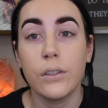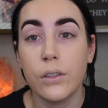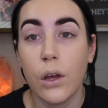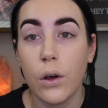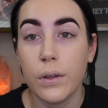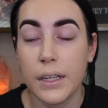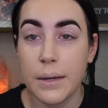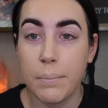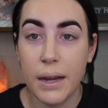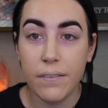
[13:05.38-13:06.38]
so
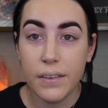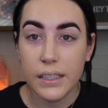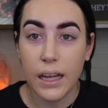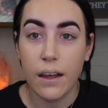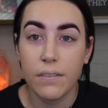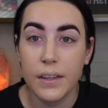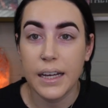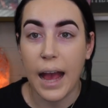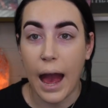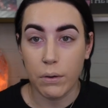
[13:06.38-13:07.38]
the benefits of
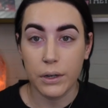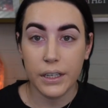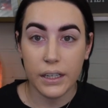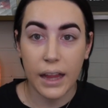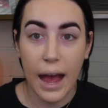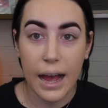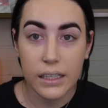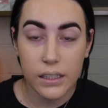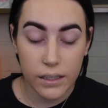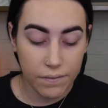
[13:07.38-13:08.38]
the
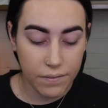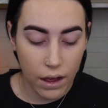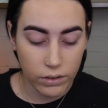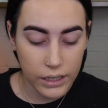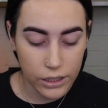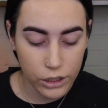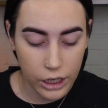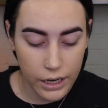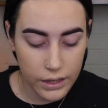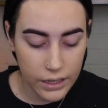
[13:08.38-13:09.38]
Hourglass
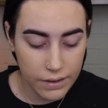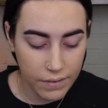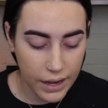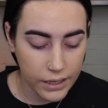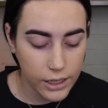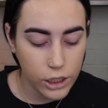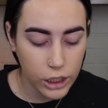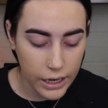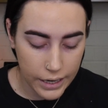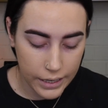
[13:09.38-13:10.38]
foundation, the Vanish,
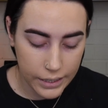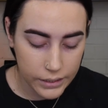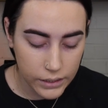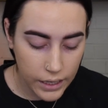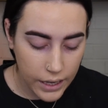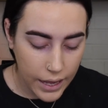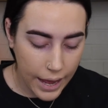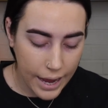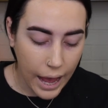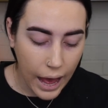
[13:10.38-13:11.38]
is
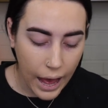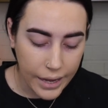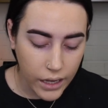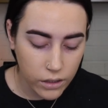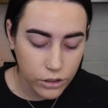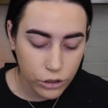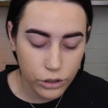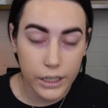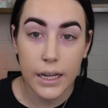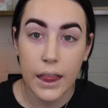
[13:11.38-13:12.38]
a high
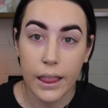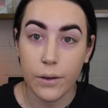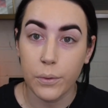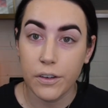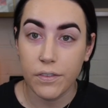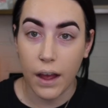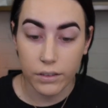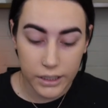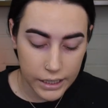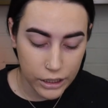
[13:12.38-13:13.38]
concentrated liquid
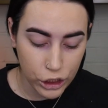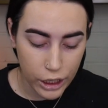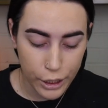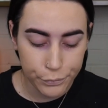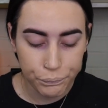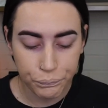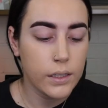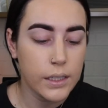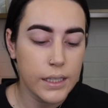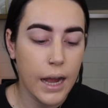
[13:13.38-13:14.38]
foundation
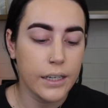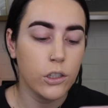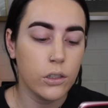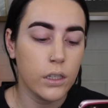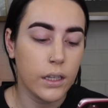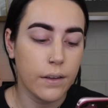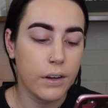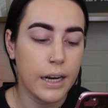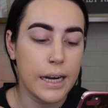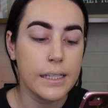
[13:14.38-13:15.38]
designed to
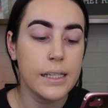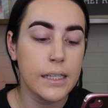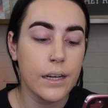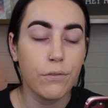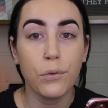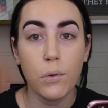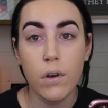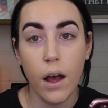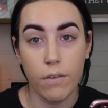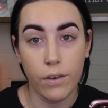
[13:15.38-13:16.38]
deliver instant full
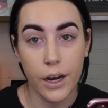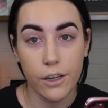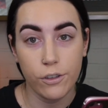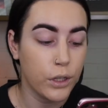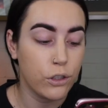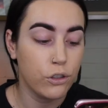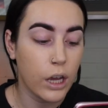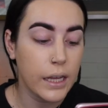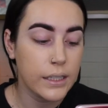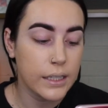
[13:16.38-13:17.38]
coverage with
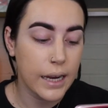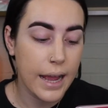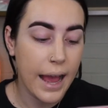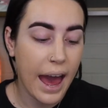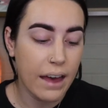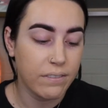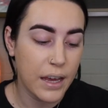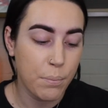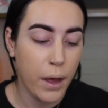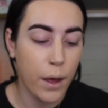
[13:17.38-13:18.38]
just a half
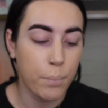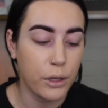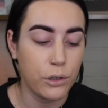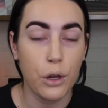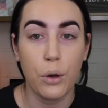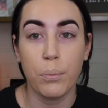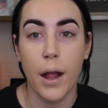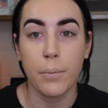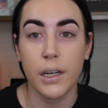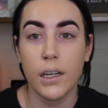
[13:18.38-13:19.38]
a pump, no
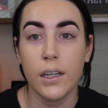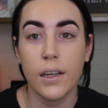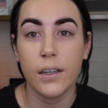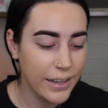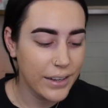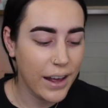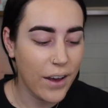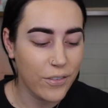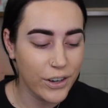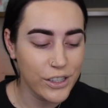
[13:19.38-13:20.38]
primer needed.
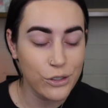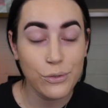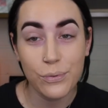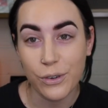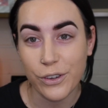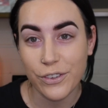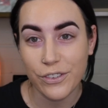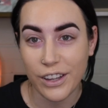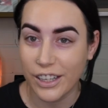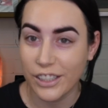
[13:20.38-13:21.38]
Coverage is
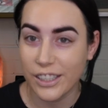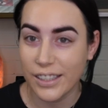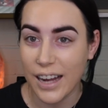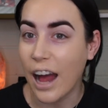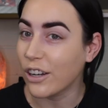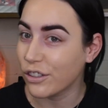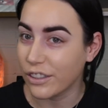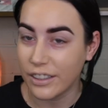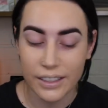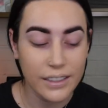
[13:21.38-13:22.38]
full, finish is
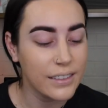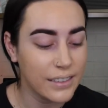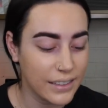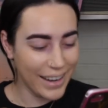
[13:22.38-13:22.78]
natural.